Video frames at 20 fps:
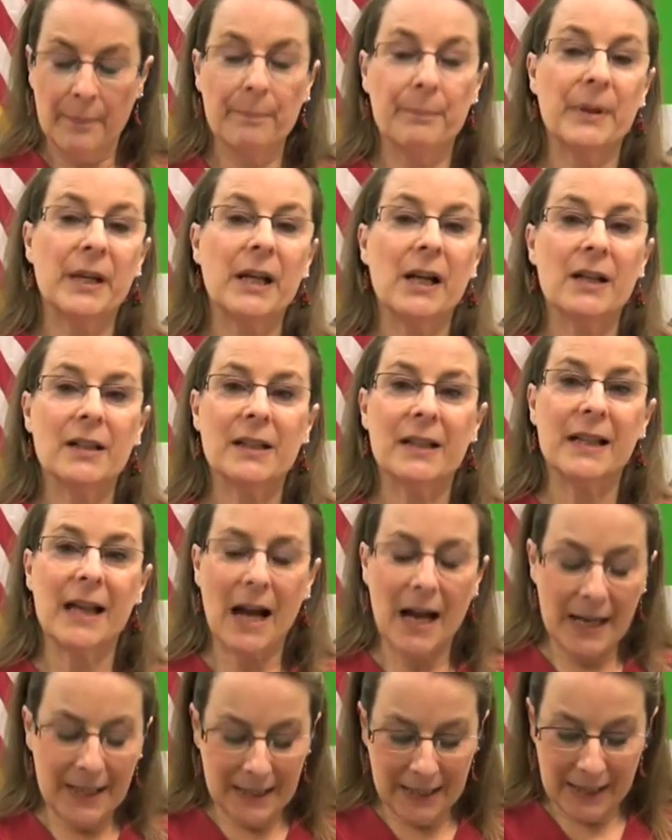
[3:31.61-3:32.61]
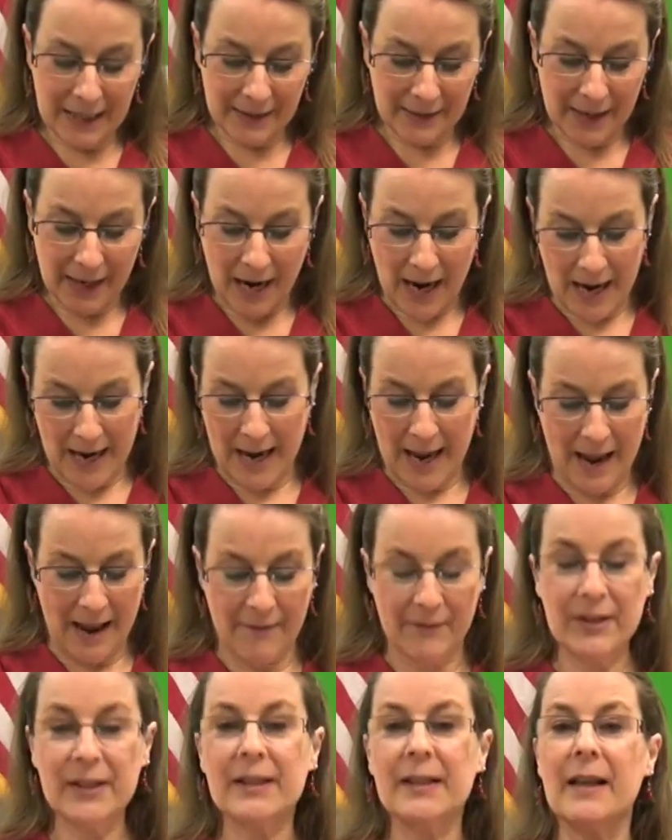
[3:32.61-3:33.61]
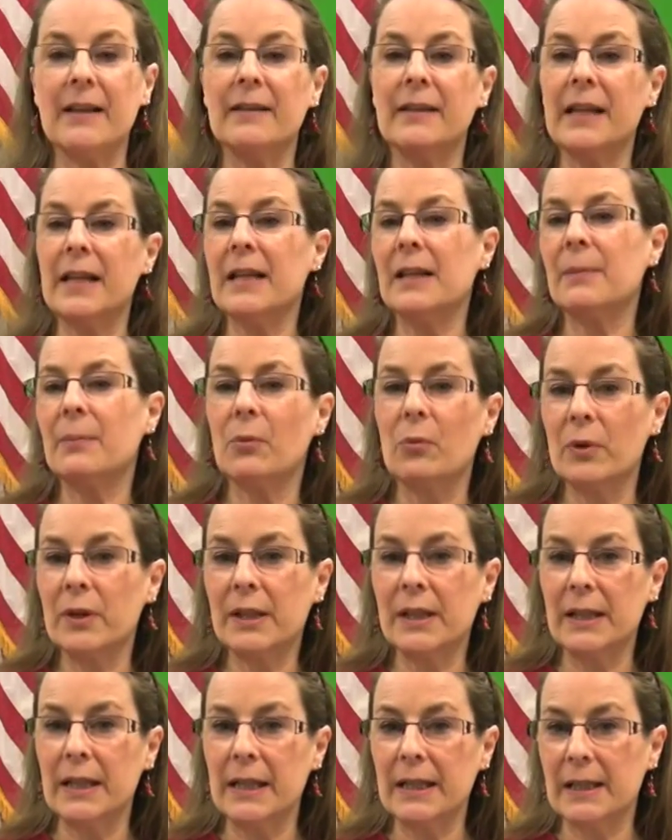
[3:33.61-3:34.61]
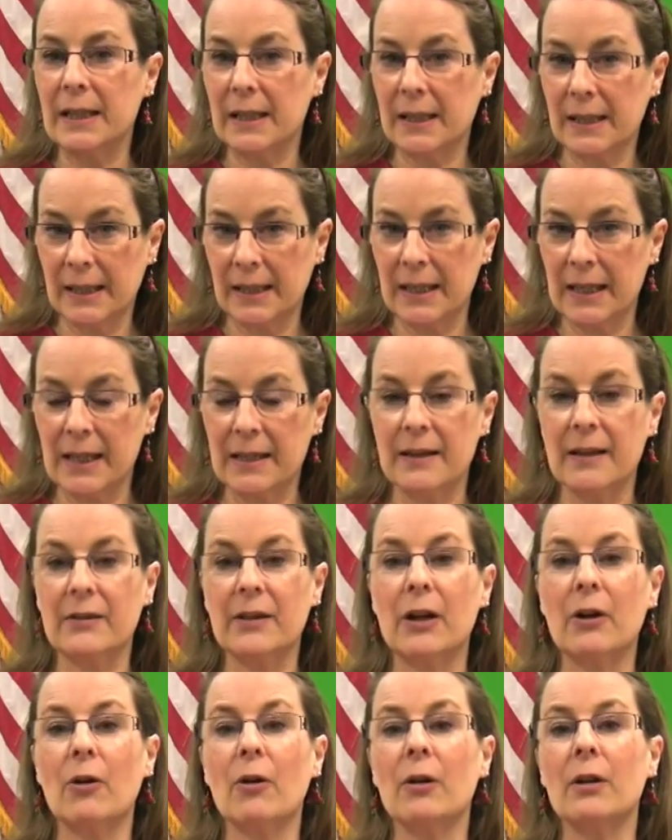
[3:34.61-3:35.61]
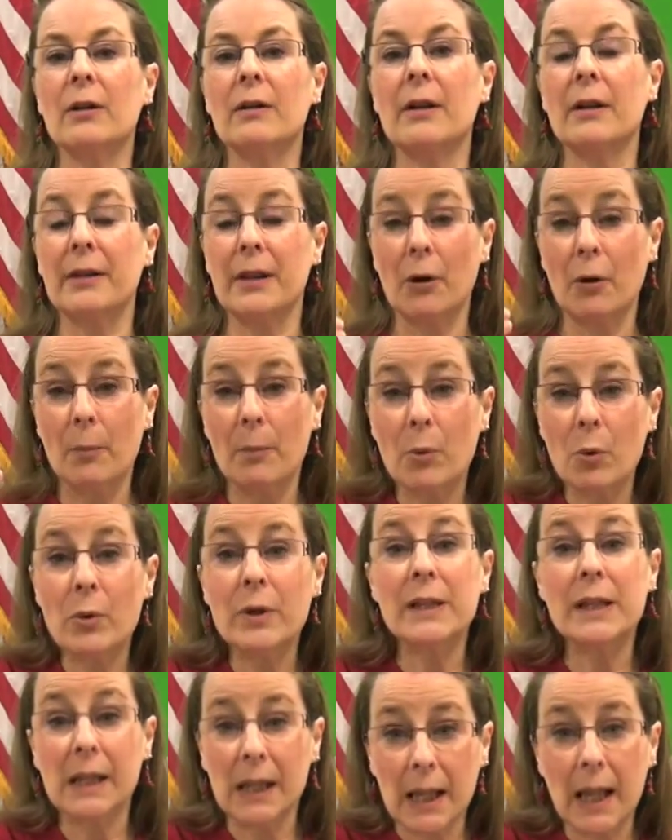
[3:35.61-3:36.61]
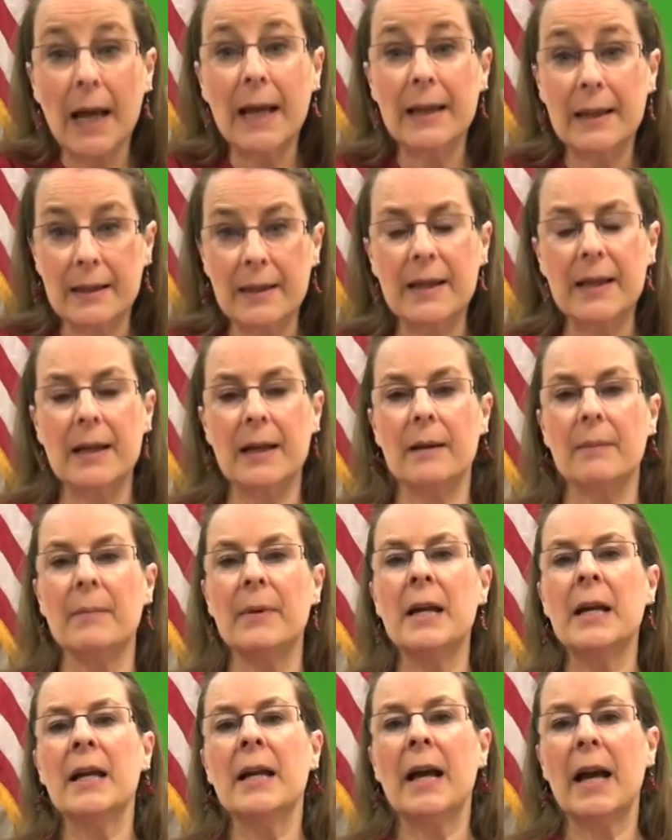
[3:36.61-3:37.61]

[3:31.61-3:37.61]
because the idea that I have is that these boys need to see that there are boys like them